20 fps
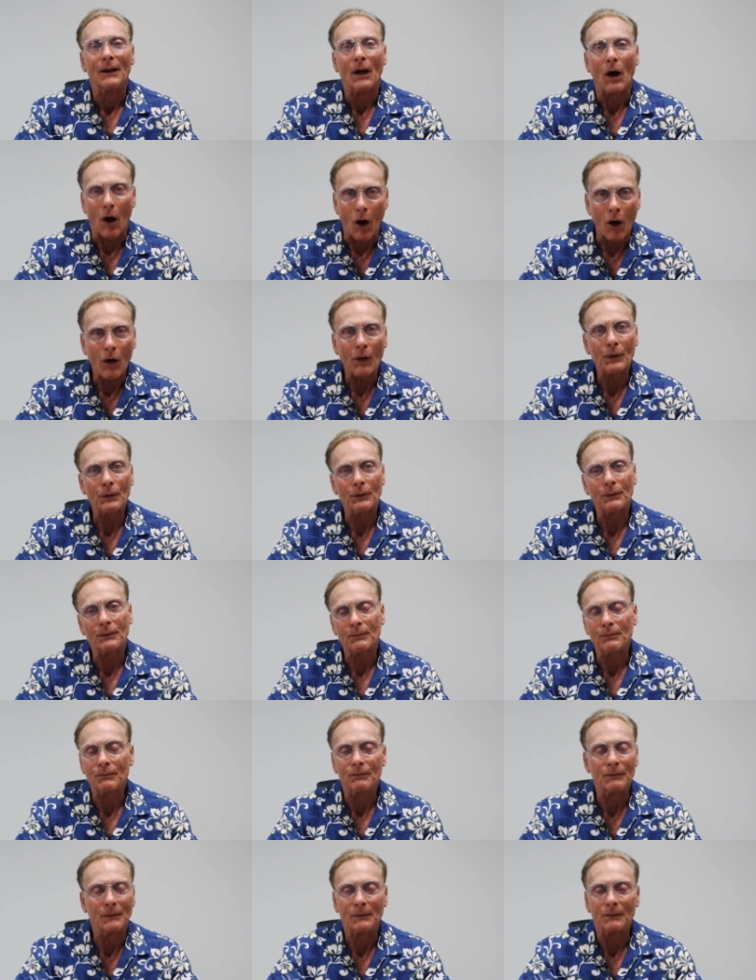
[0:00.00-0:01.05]
All the
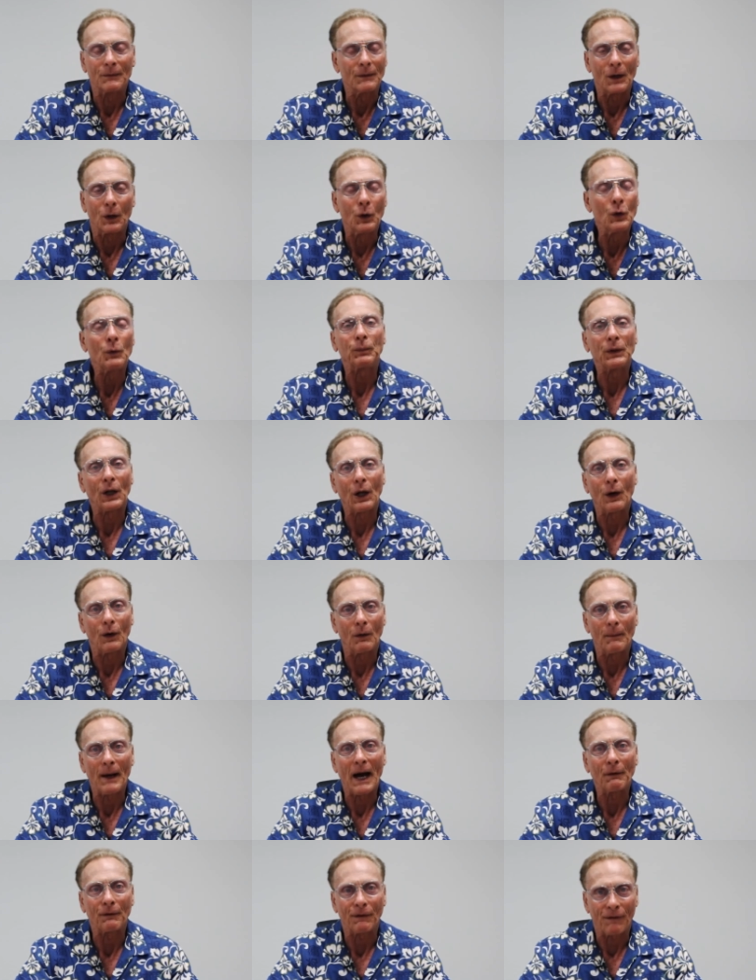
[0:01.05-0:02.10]
hoopla
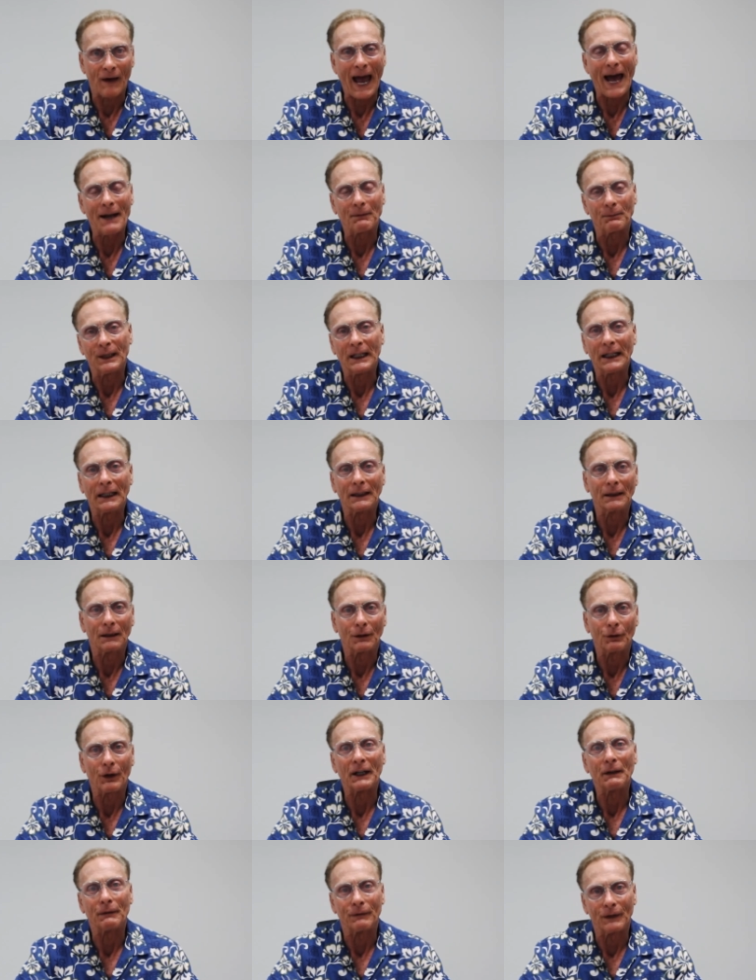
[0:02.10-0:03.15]
about fat being the
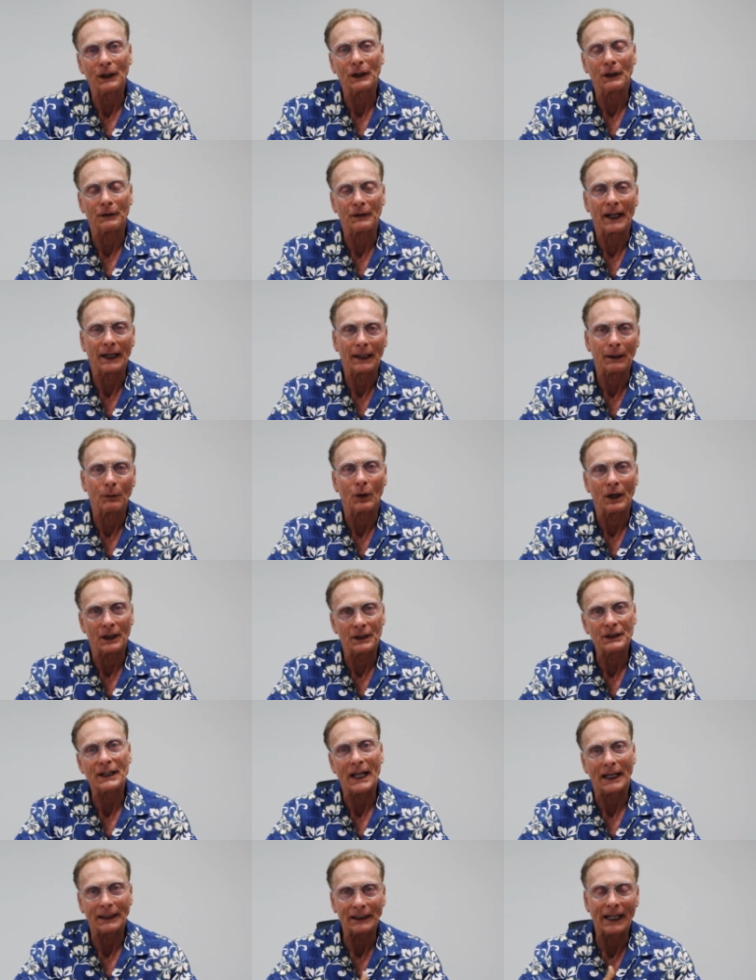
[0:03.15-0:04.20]
great villain that it was,
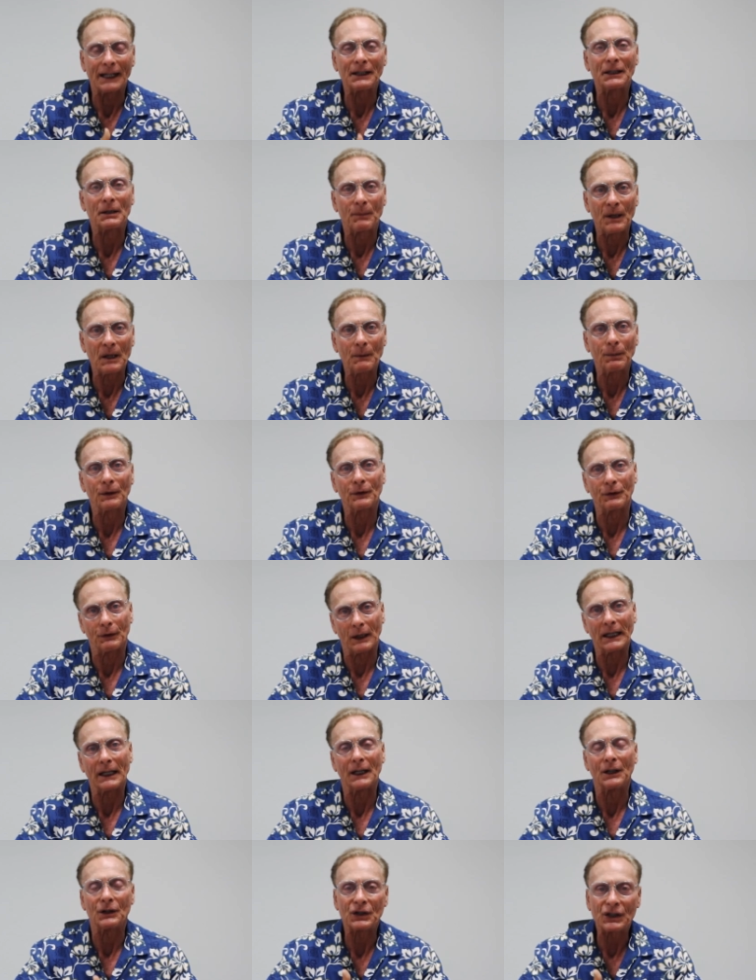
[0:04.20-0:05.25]
that led to people
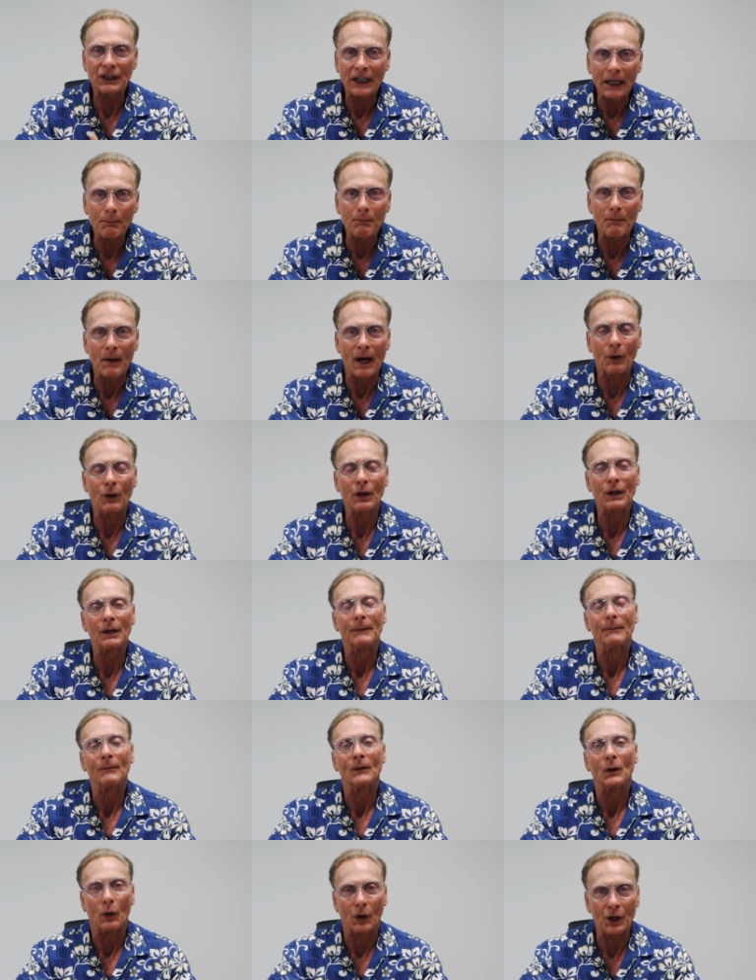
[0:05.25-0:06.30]
drinking skim milk
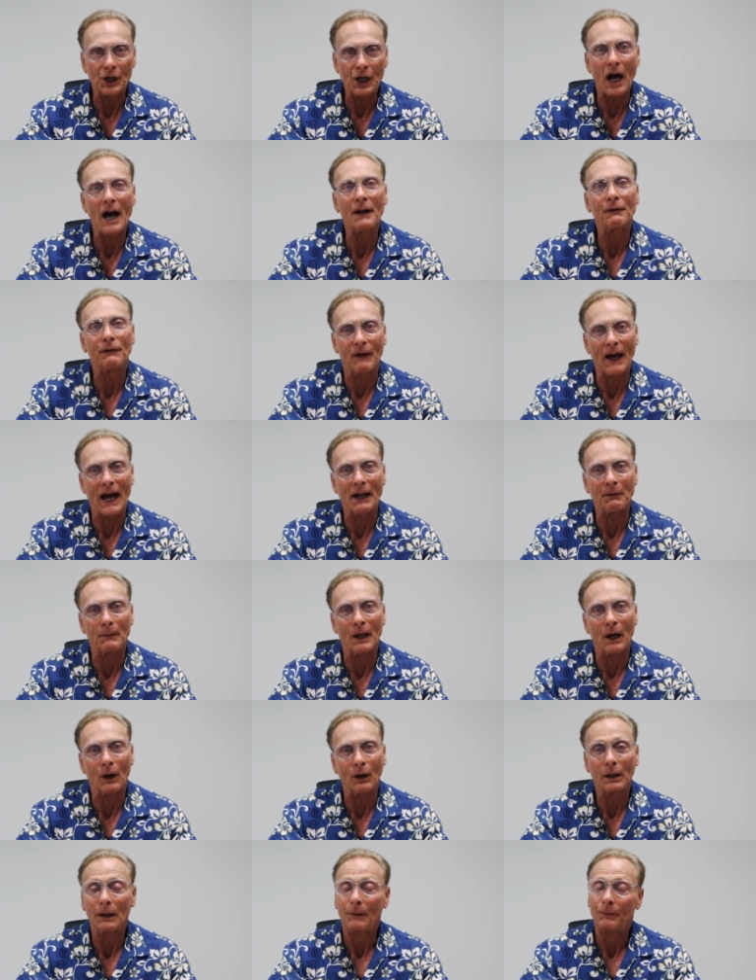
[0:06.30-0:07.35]
or non-fat
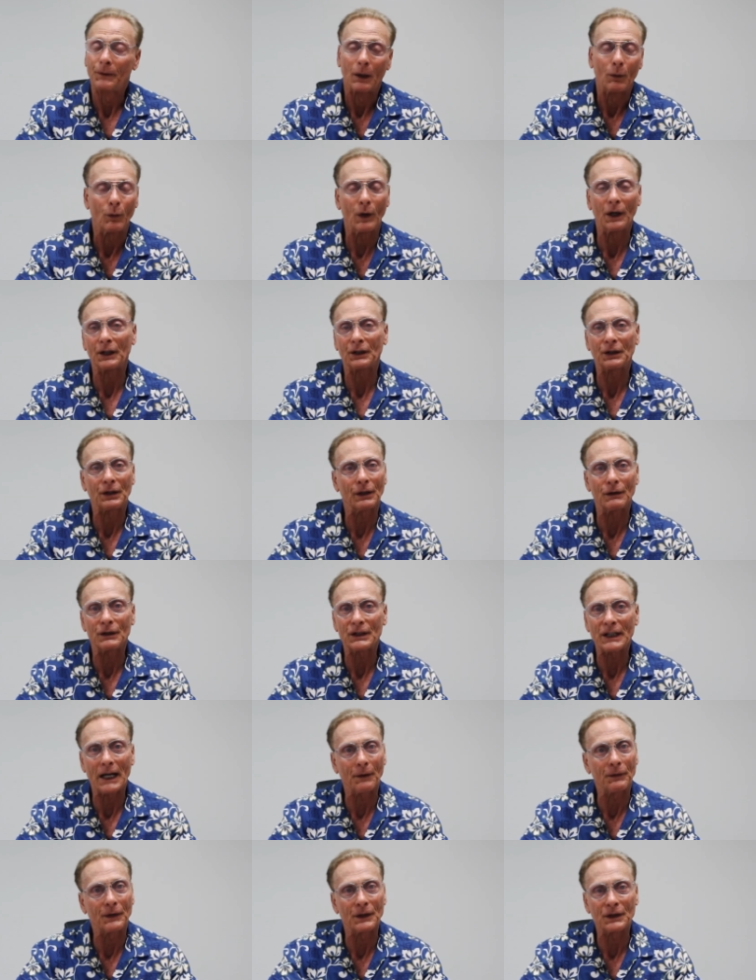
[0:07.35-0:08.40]
milk. Well, it turns
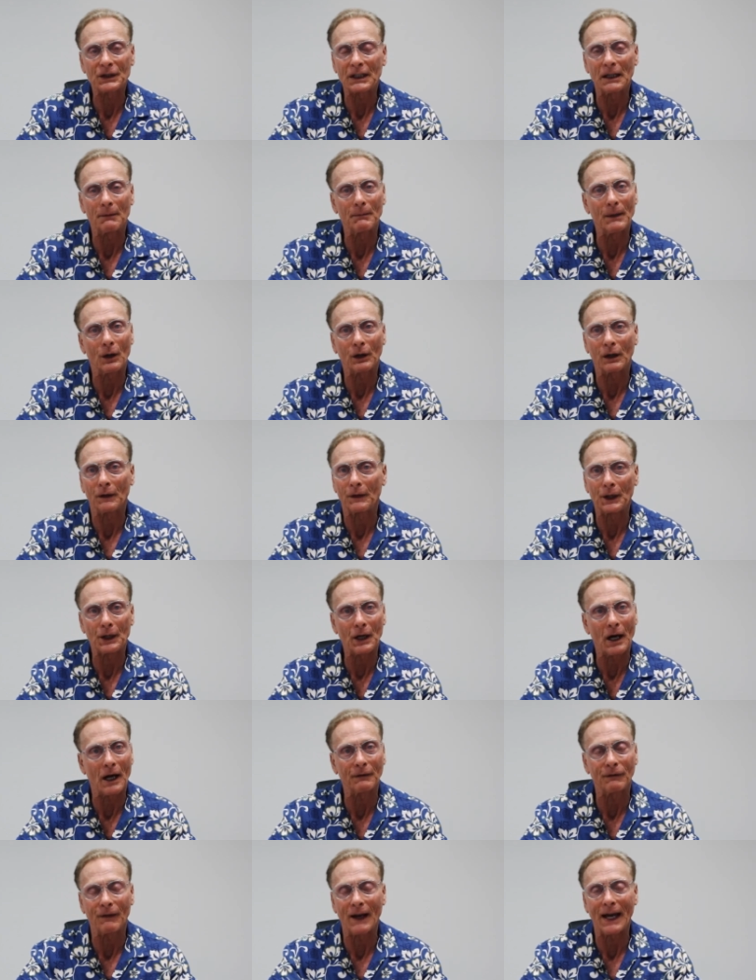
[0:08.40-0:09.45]
out the skim milk and the
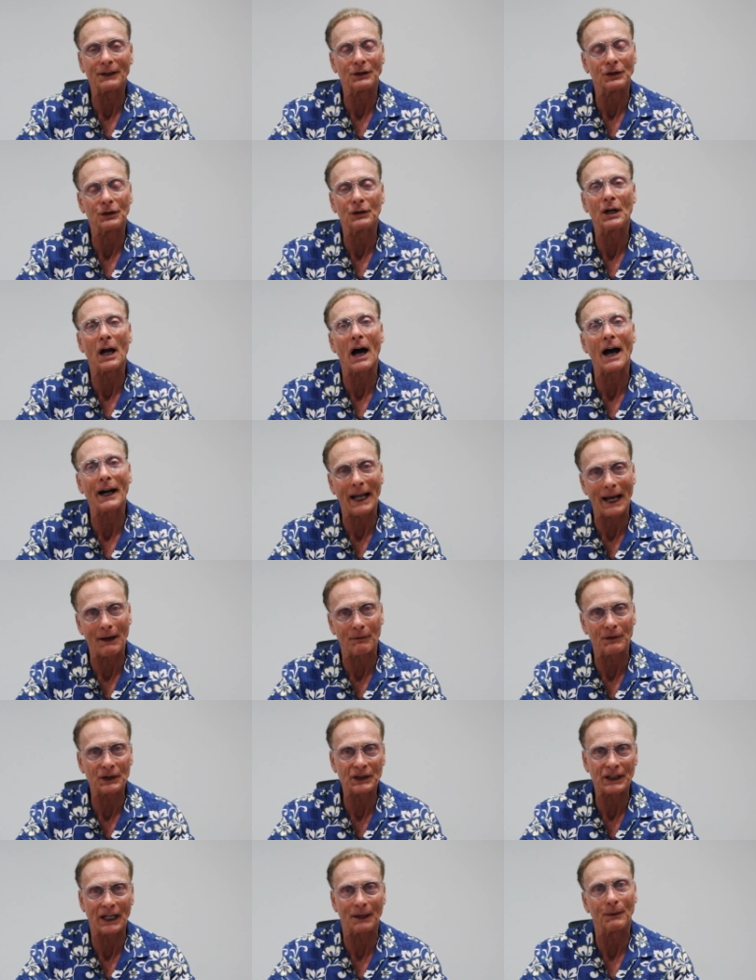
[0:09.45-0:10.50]
non-fat do not have
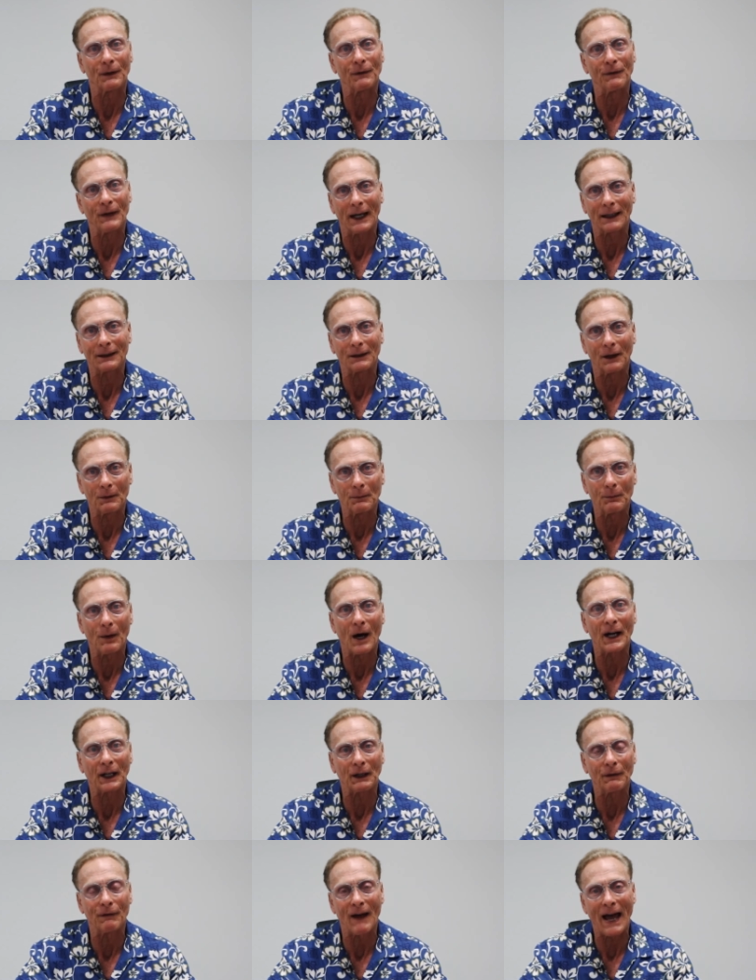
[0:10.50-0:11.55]
the same effect on
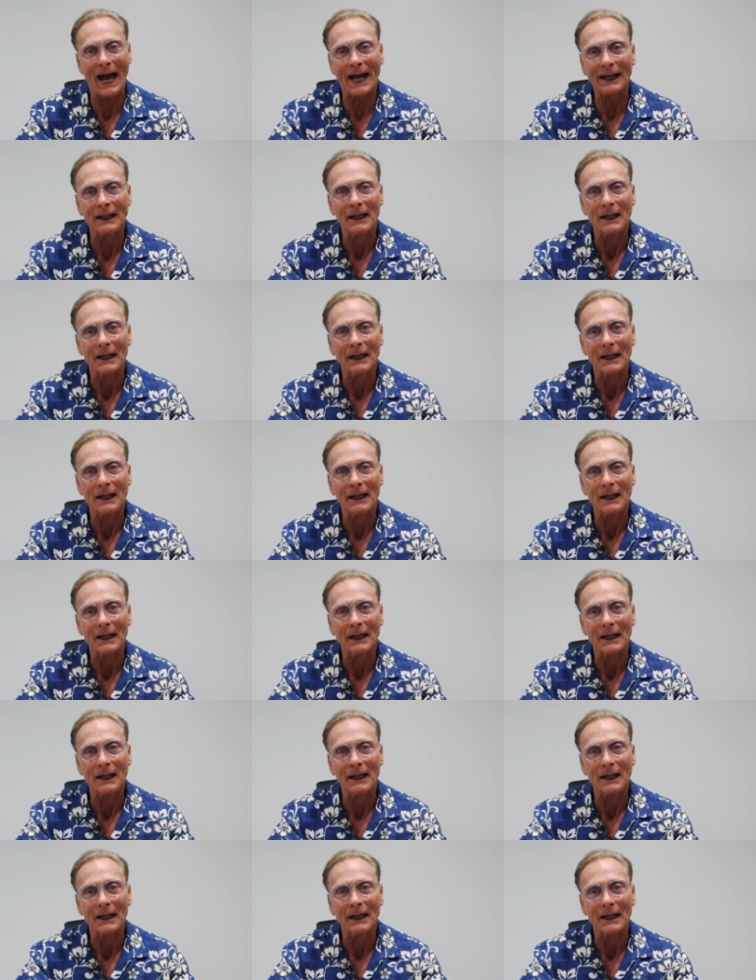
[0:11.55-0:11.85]
body fat